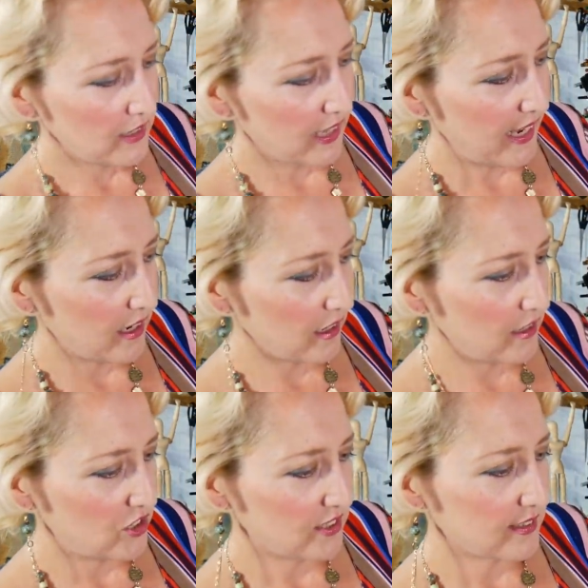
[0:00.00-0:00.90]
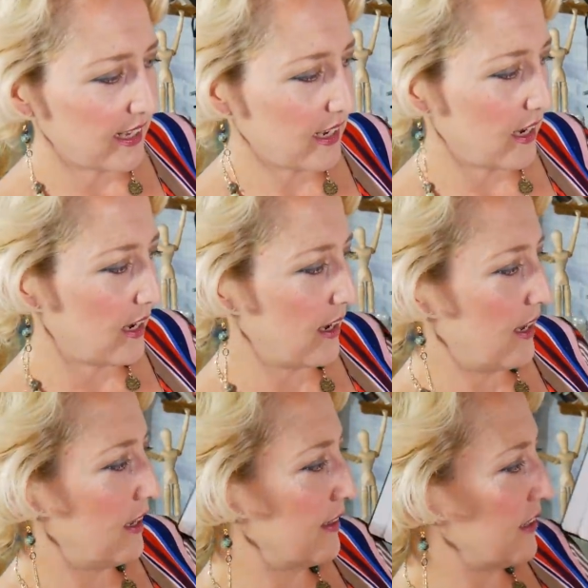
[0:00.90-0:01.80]
like just like
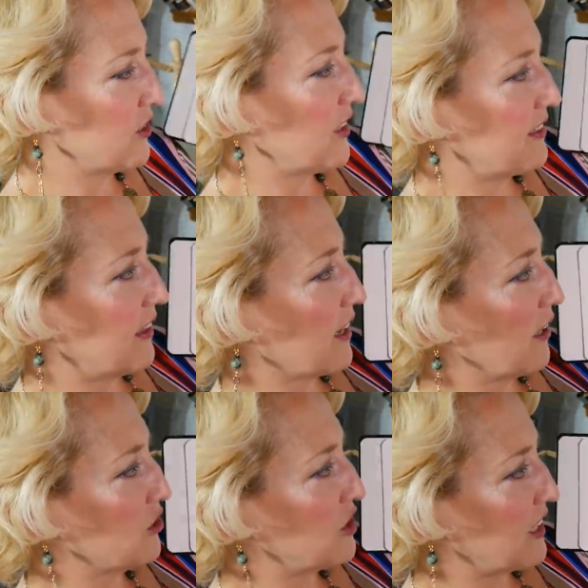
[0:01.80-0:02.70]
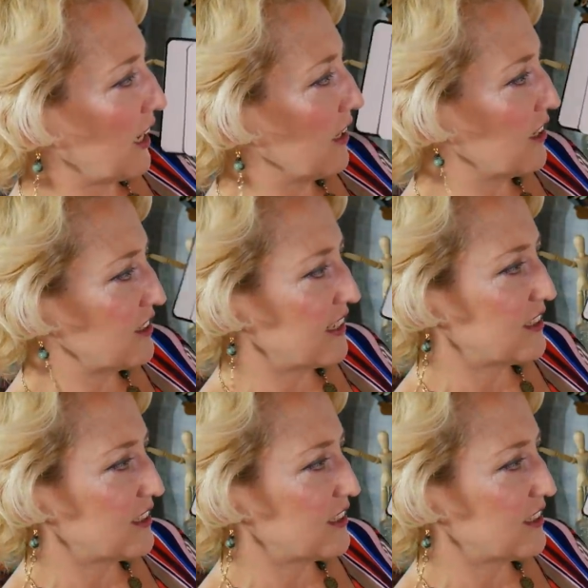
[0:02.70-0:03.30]
a, there you can see the color sheet colors.